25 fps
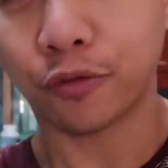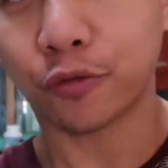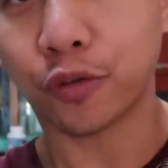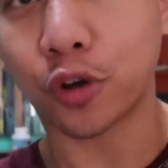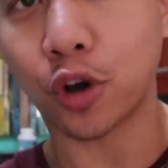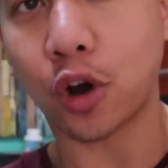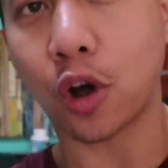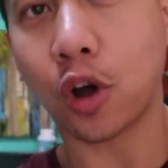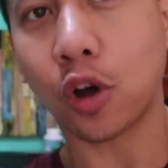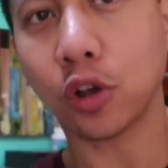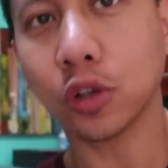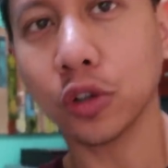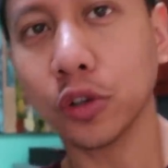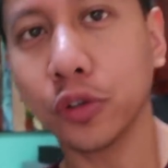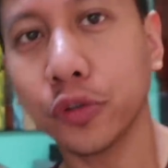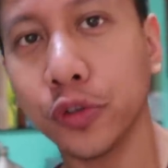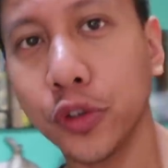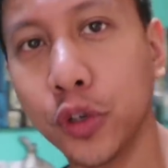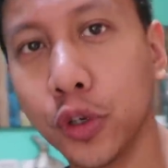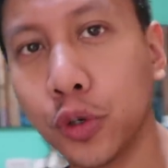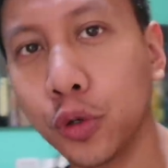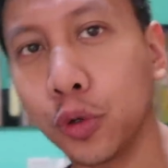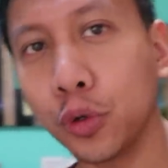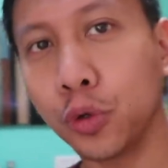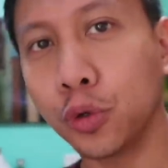for all of
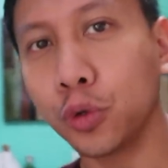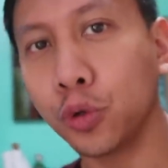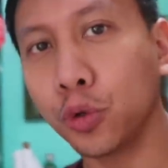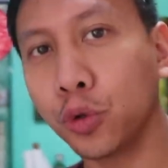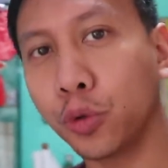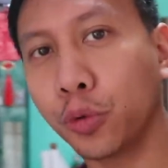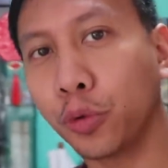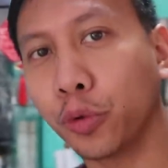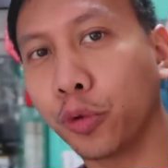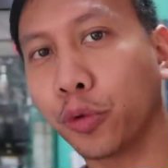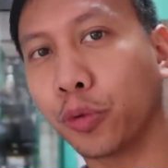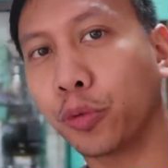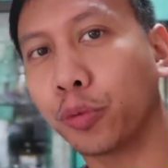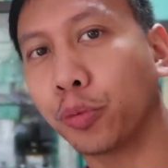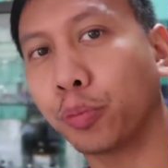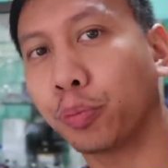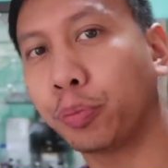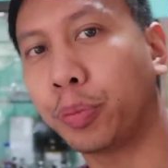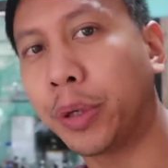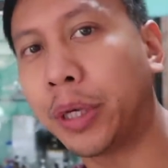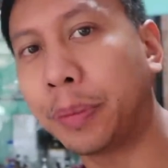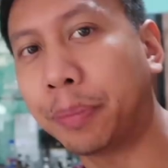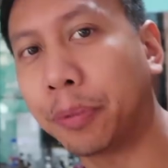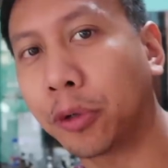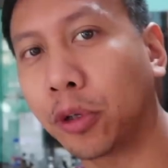you
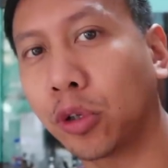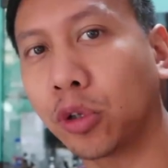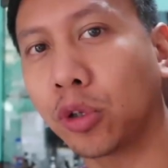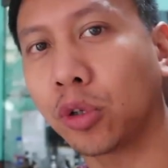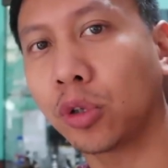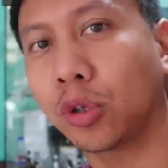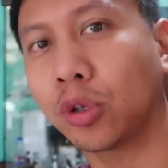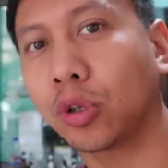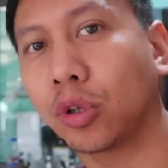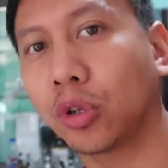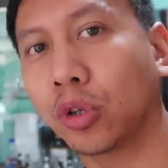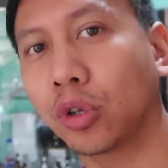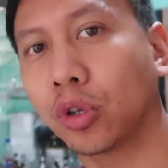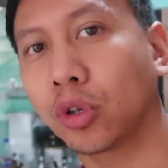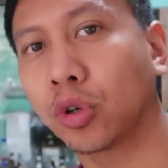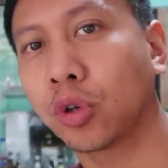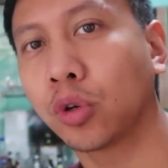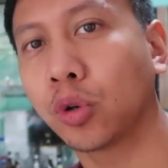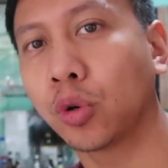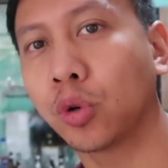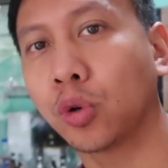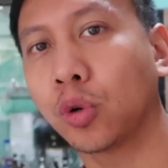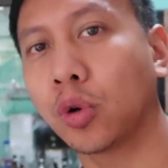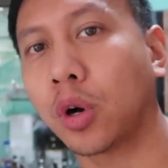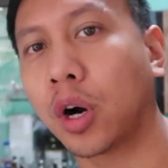people
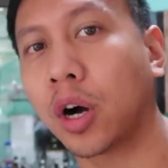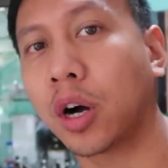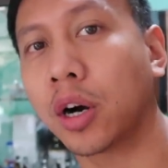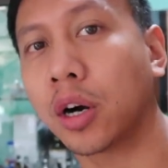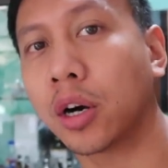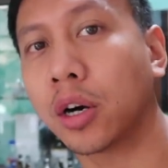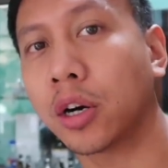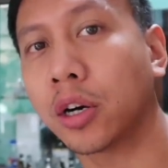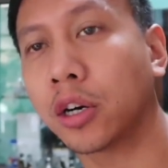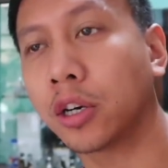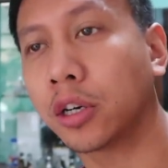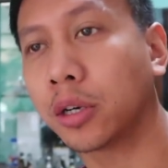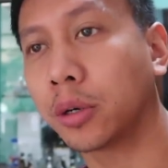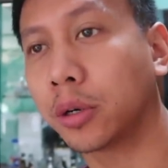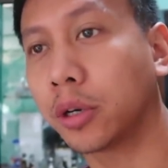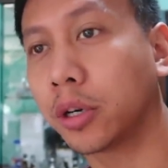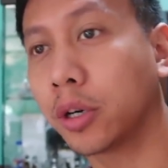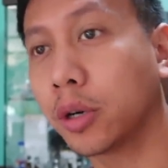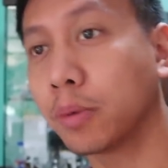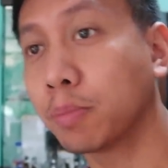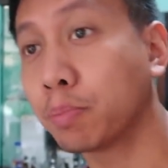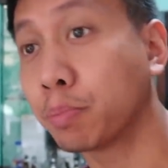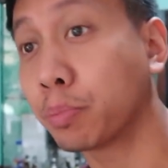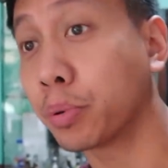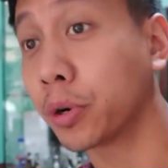who are
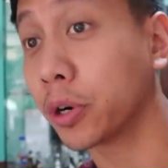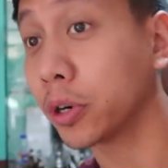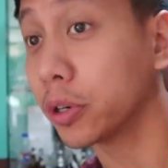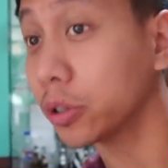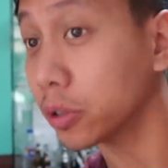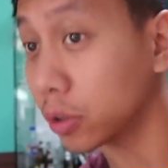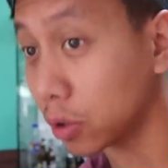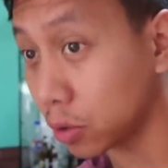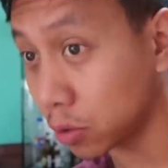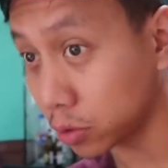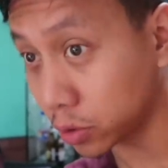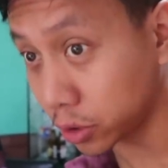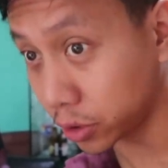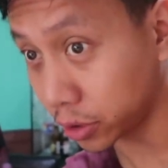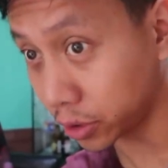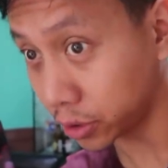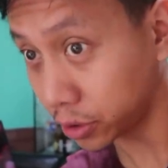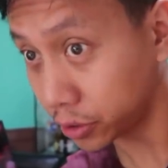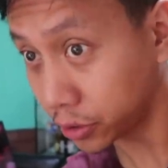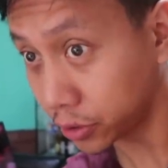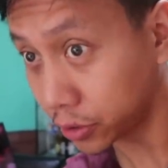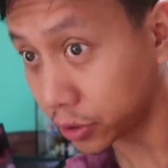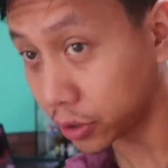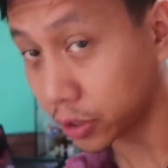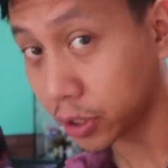bird
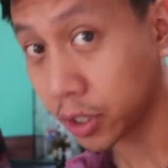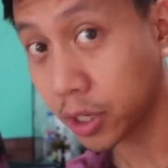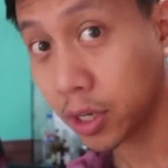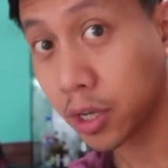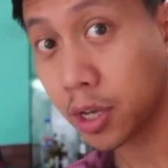owners,